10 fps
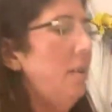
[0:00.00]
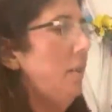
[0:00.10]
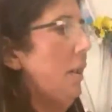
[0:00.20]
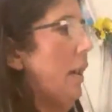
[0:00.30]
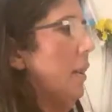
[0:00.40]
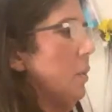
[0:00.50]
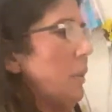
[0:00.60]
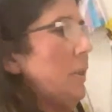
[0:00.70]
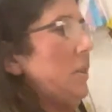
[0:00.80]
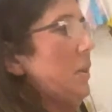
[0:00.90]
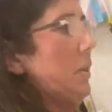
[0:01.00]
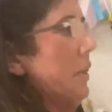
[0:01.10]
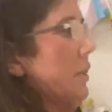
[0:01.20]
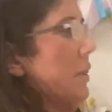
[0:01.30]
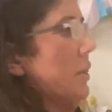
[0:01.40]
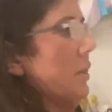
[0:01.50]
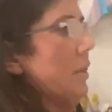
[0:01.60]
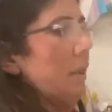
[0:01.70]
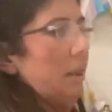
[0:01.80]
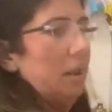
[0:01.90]
Halloween's just
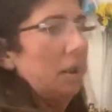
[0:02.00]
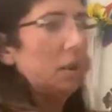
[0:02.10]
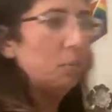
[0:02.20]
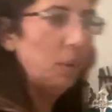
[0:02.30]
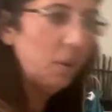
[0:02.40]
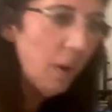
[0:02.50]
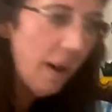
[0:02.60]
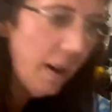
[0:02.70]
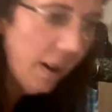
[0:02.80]
a little bit away.